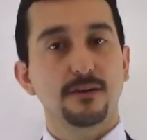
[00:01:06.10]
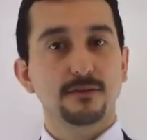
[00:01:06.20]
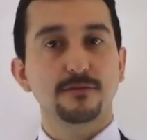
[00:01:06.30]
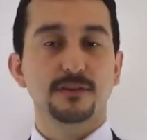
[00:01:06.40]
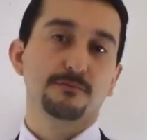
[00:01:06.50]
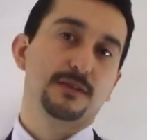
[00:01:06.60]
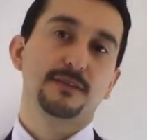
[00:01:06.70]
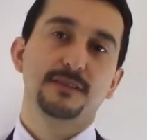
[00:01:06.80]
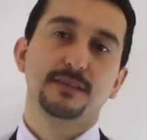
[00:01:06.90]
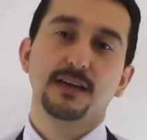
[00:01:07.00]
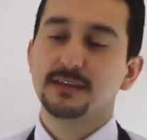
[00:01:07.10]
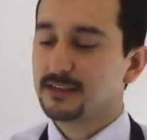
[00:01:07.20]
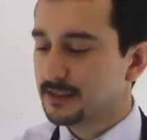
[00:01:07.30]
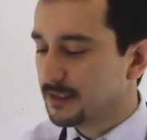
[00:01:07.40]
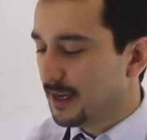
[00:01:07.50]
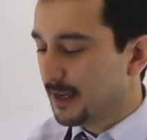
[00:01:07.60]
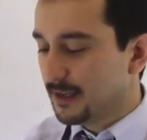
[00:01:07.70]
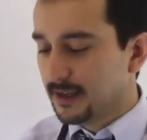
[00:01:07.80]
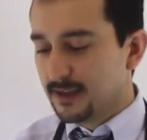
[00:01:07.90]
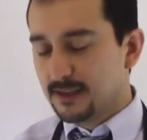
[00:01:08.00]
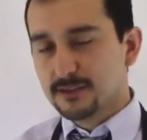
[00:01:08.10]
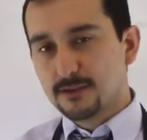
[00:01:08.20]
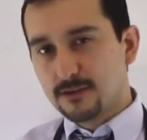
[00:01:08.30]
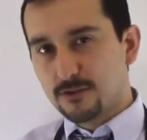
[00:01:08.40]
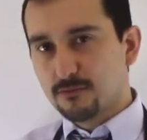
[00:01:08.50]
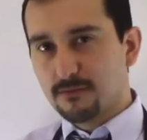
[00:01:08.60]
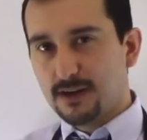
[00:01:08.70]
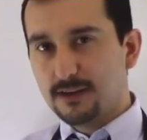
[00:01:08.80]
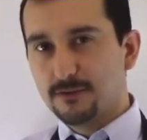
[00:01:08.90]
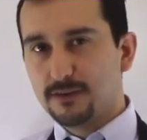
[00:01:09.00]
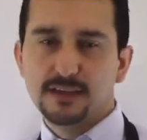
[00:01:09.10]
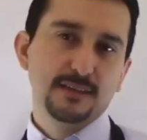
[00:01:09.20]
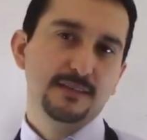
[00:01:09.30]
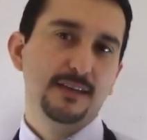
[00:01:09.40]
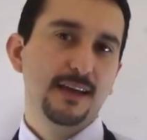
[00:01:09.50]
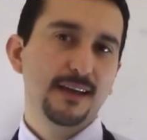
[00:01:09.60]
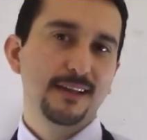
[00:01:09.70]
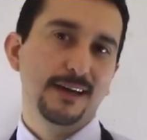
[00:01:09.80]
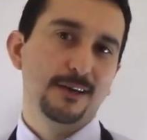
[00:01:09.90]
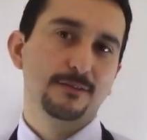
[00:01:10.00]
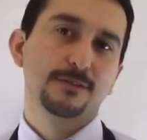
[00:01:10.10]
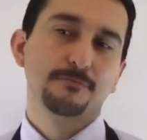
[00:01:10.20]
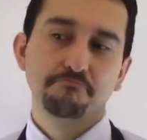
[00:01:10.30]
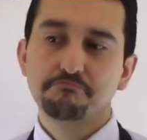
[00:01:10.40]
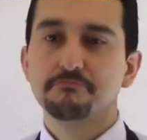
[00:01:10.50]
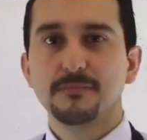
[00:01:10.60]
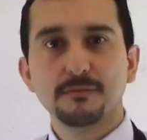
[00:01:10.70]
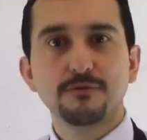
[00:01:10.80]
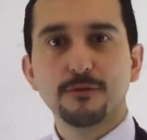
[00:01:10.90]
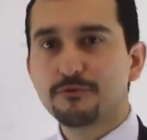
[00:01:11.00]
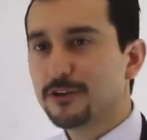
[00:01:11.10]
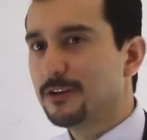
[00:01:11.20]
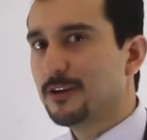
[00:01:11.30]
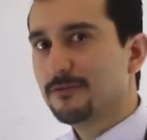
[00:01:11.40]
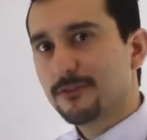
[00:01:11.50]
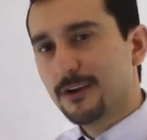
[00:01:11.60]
articles that we're going to discuss today. It is called the Right Ingredients Handouts. Appropriate enough,